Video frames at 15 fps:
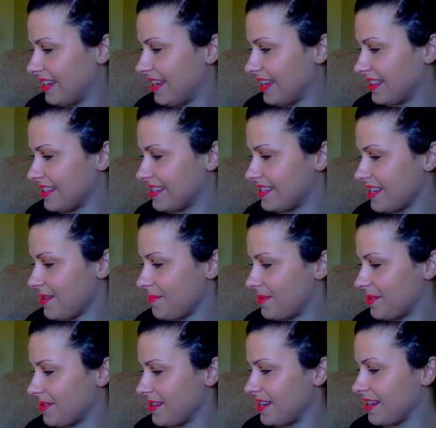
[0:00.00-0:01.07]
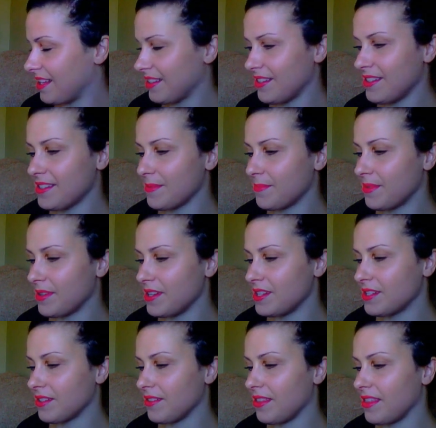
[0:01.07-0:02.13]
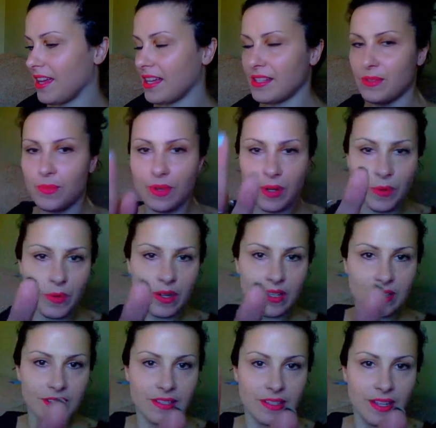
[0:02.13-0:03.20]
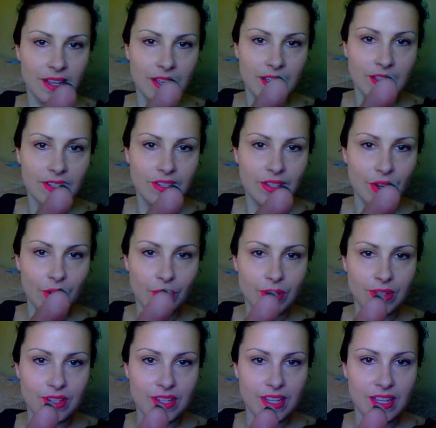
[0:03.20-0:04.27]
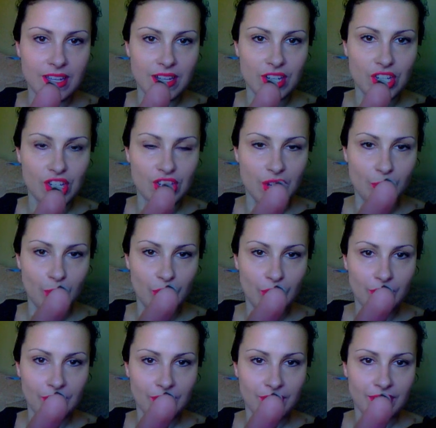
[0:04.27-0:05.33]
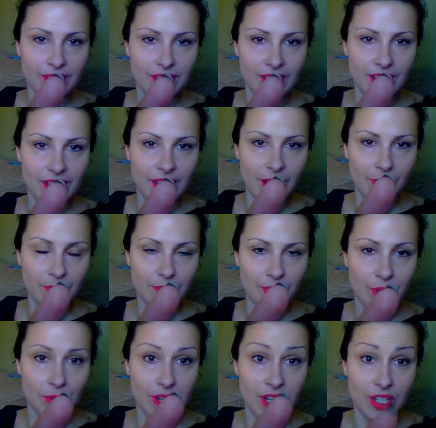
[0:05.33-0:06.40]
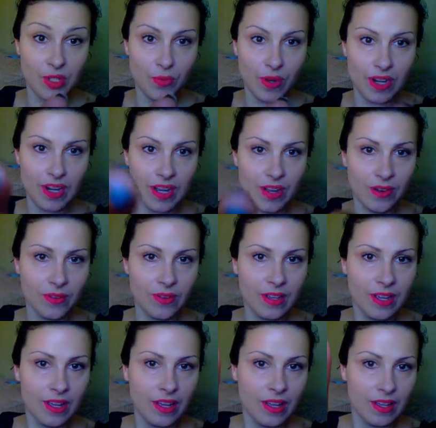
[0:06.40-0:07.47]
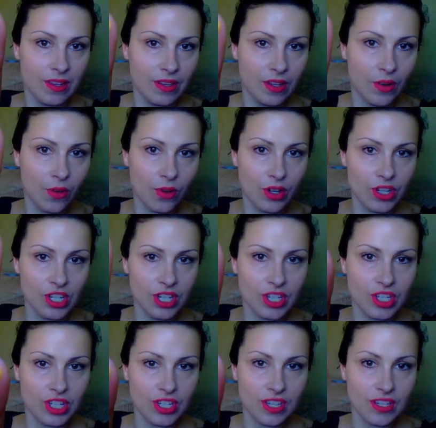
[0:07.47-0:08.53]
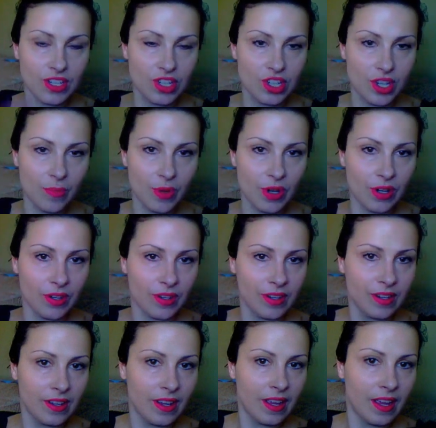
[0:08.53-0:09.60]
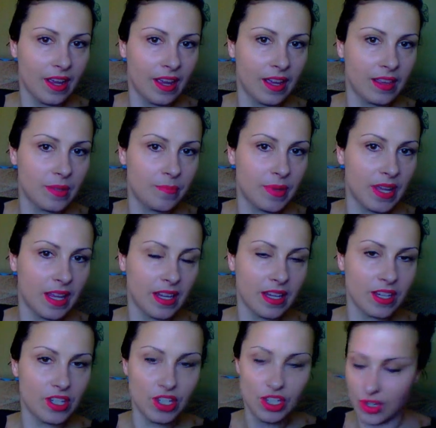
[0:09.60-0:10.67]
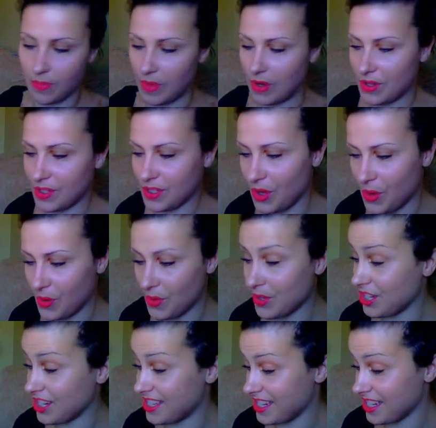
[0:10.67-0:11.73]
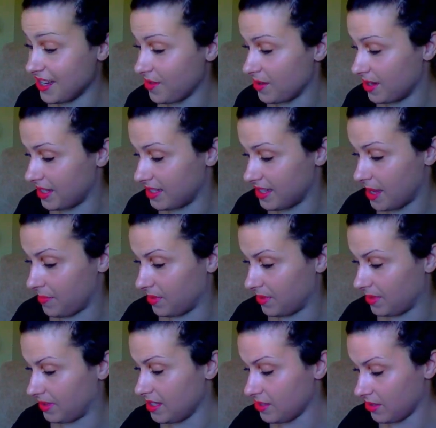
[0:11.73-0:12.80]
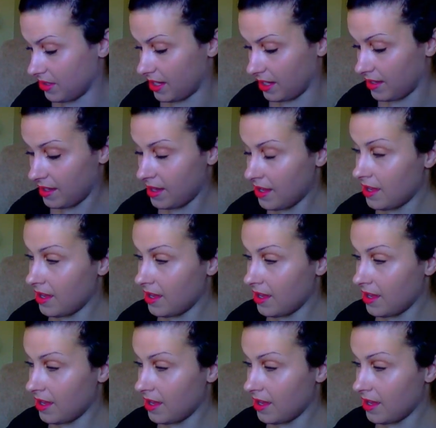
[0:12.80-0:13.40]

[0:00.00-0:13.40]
get the same 3 colors. I'm pretty sure that's what it was. So you see it is shimmer, the greenish one now, the orangish is shimmer, and the pink is shimmer. So just to give you an example, these are like,